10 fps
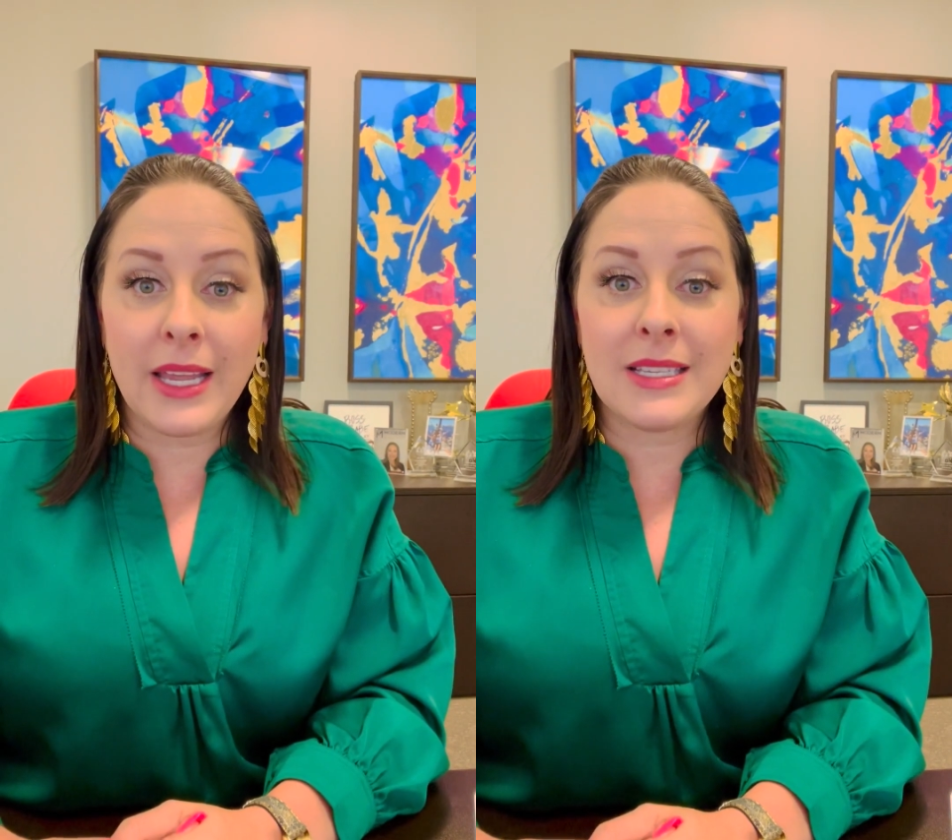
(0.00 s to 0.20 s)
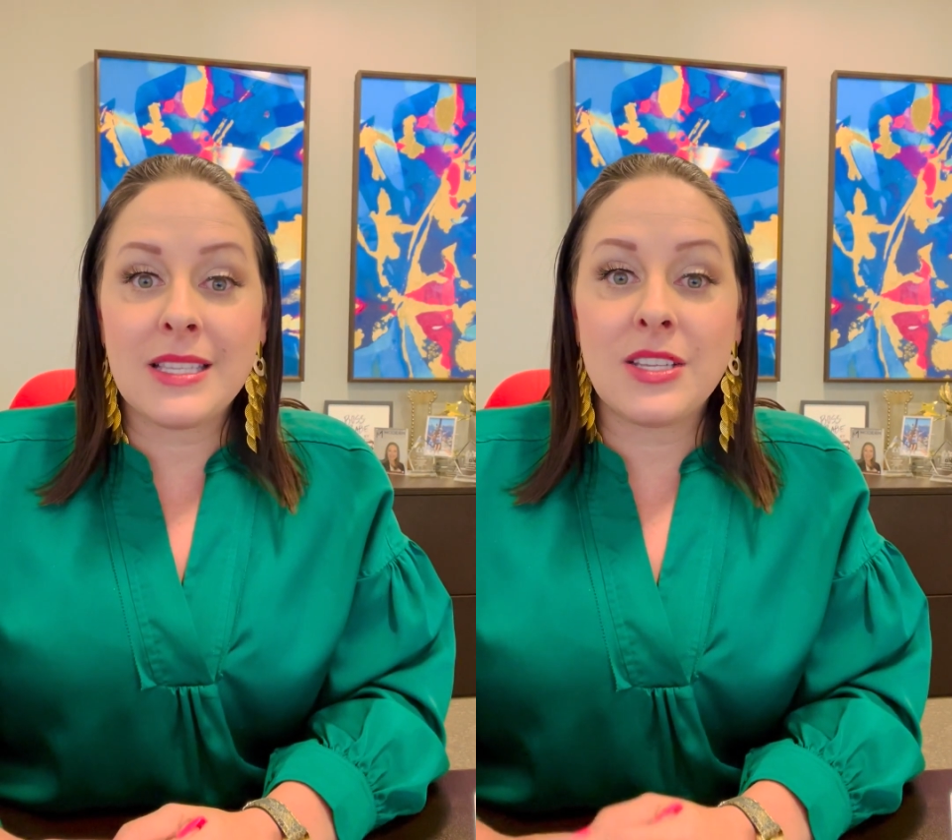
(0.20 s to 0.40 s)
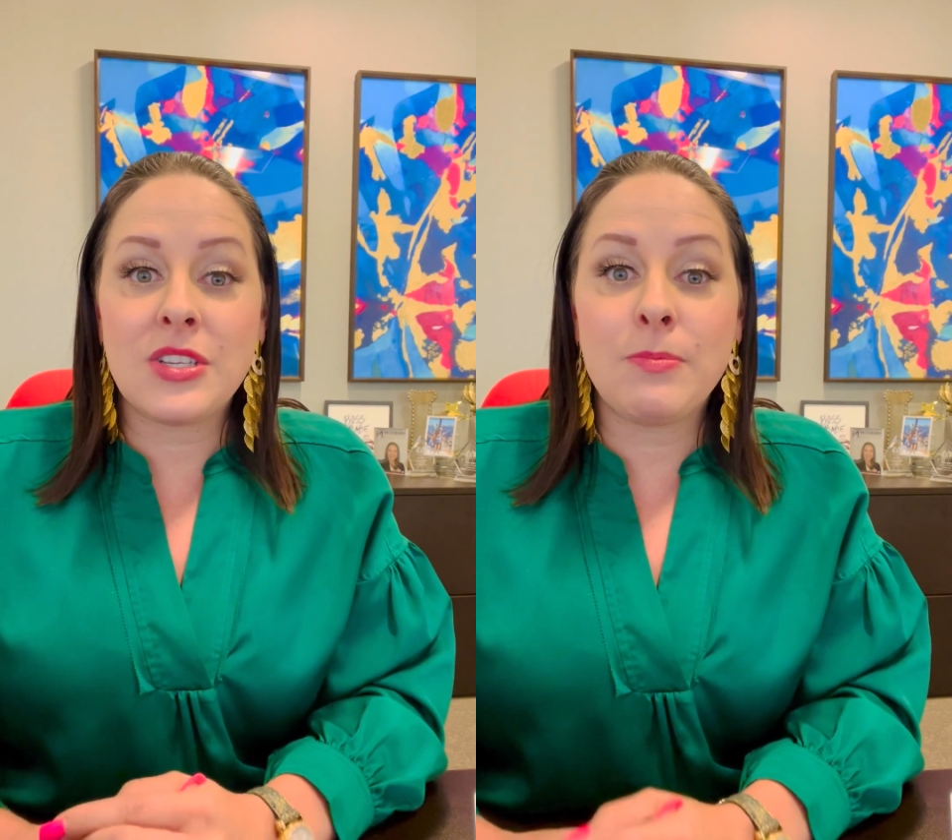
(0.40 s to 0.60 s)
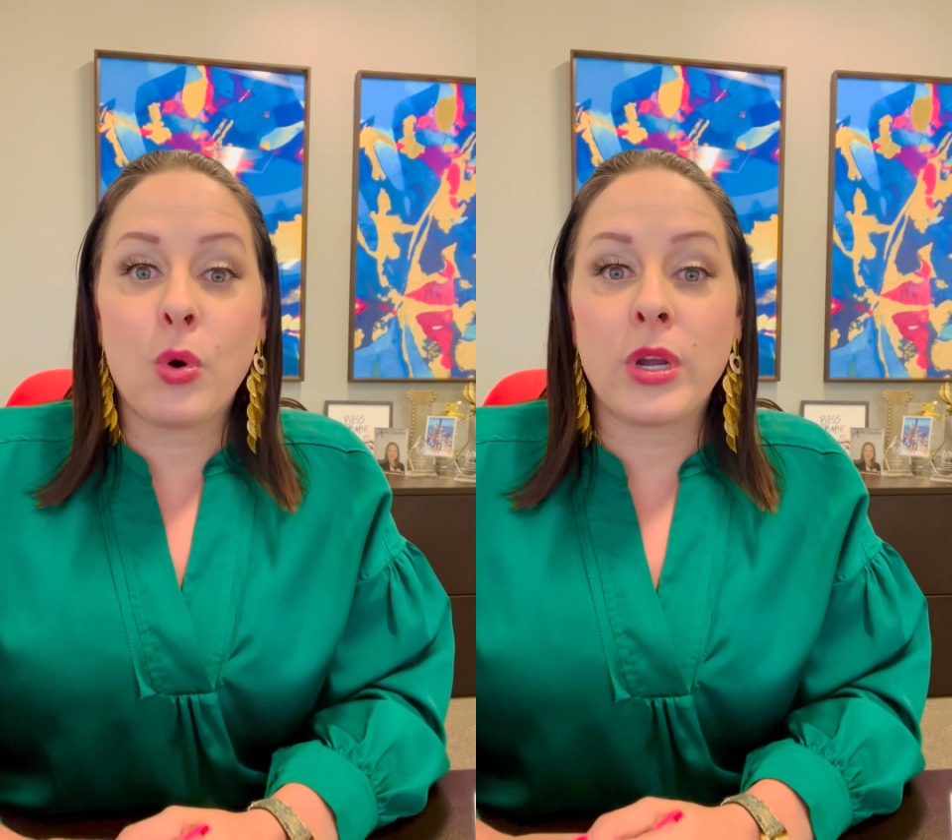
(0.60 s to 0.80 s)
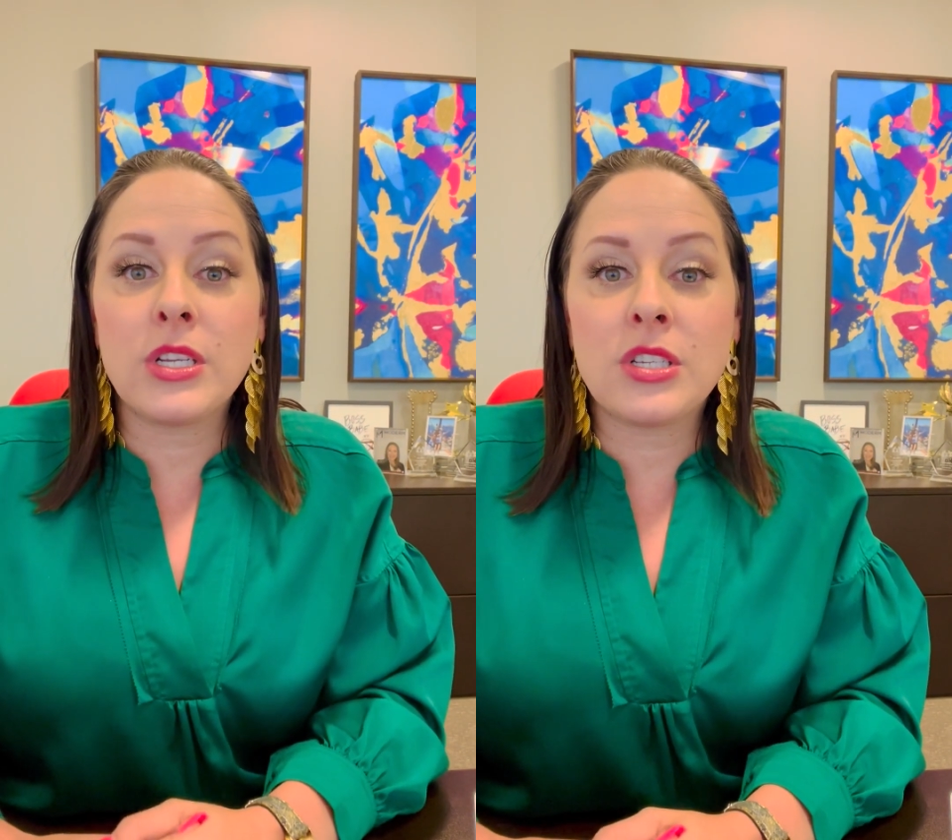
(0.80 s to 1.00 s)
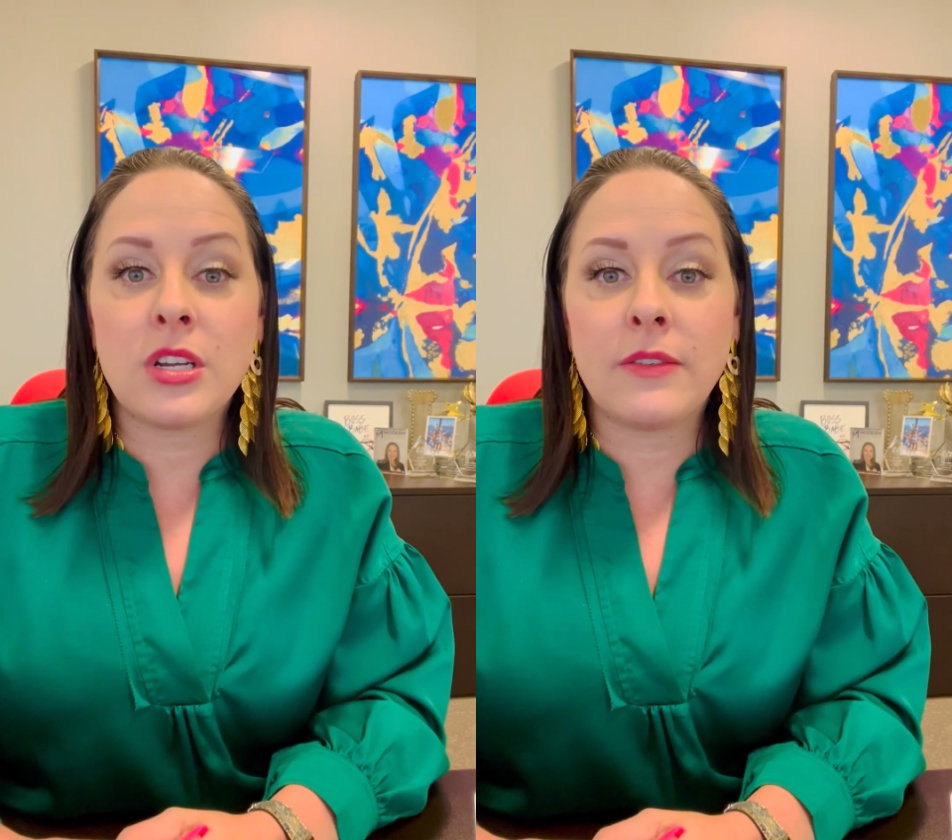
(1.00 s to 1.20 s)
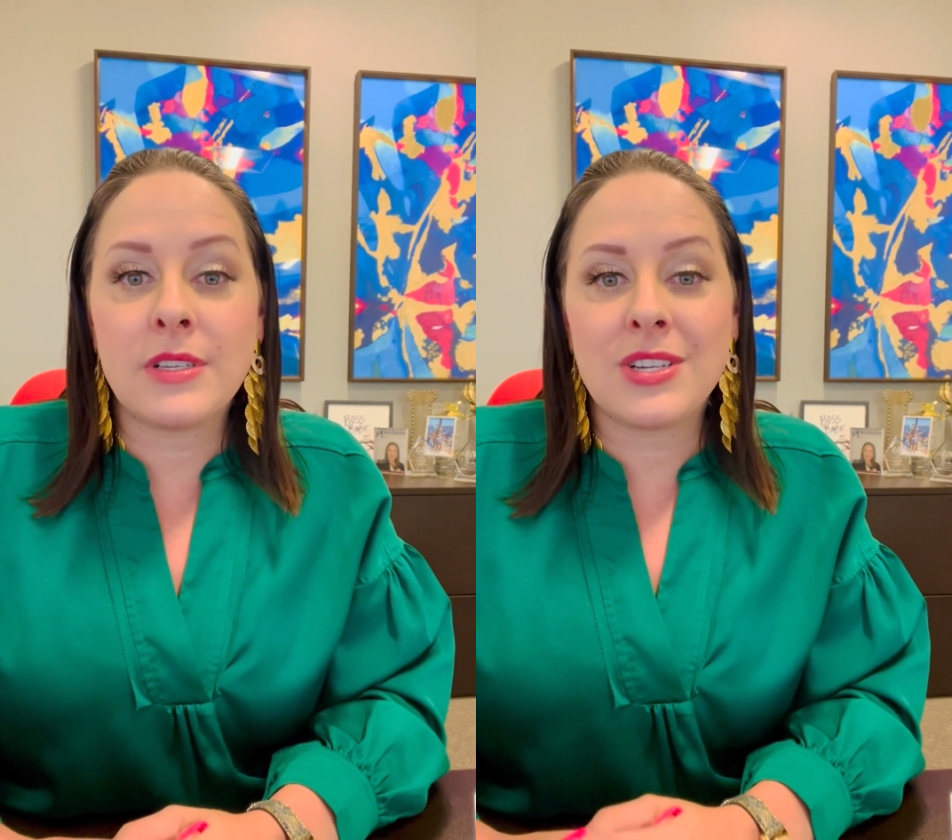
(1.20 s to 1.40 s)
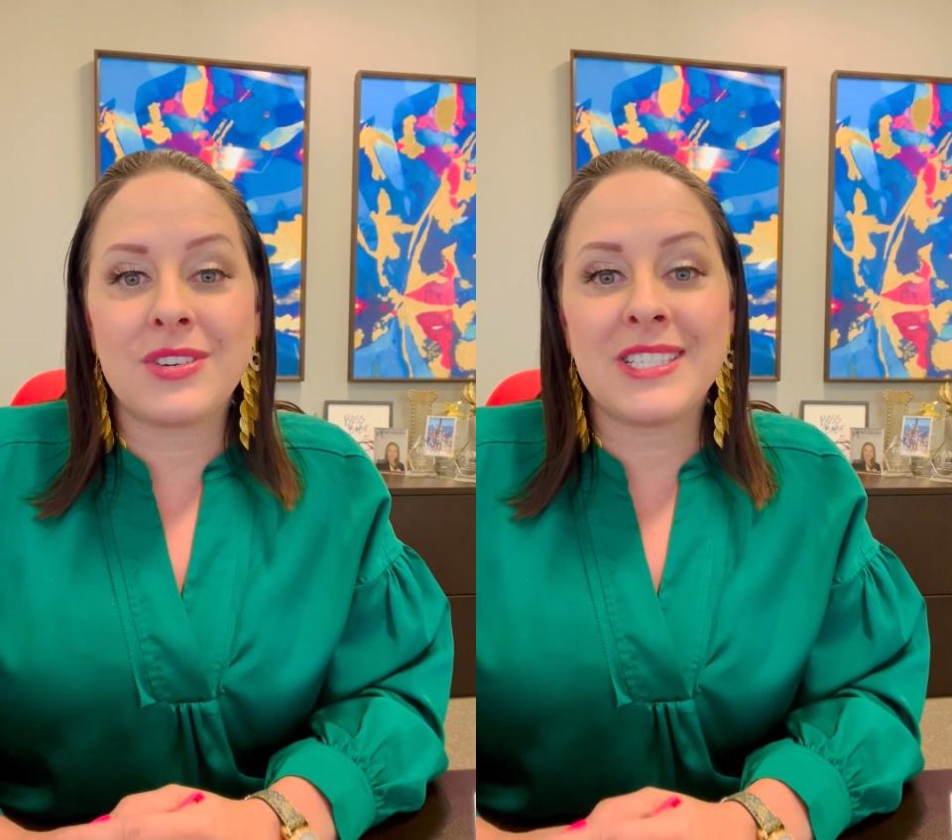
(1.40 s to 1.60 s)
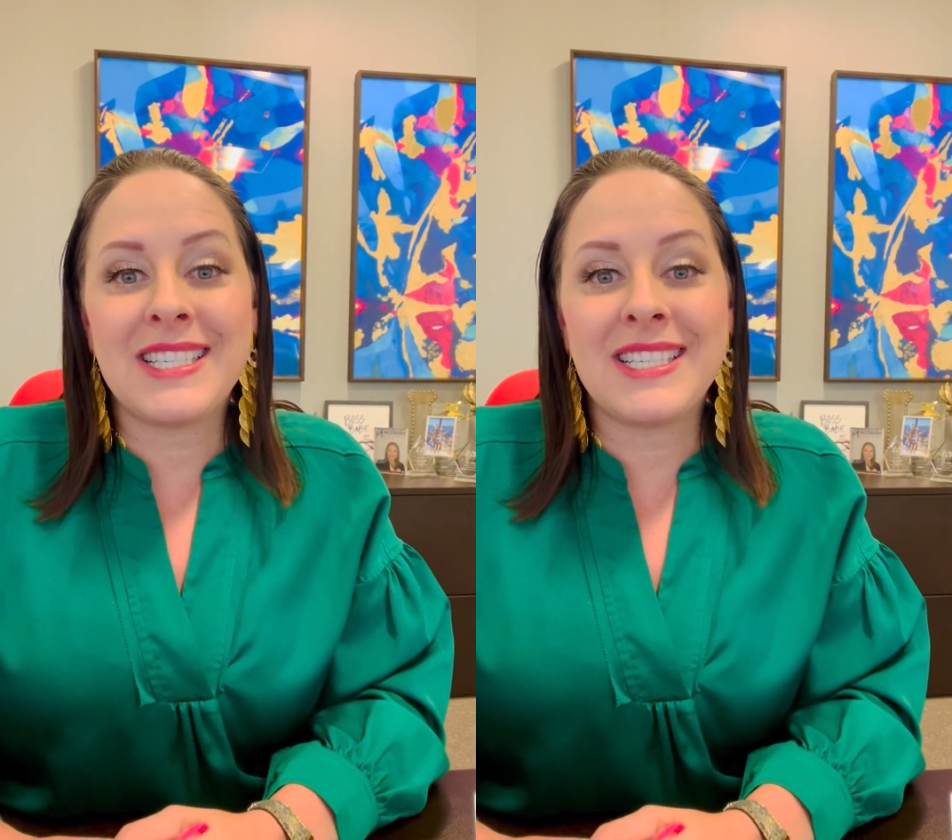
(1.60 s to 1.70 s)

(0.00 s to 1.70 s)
is this mortgage servicer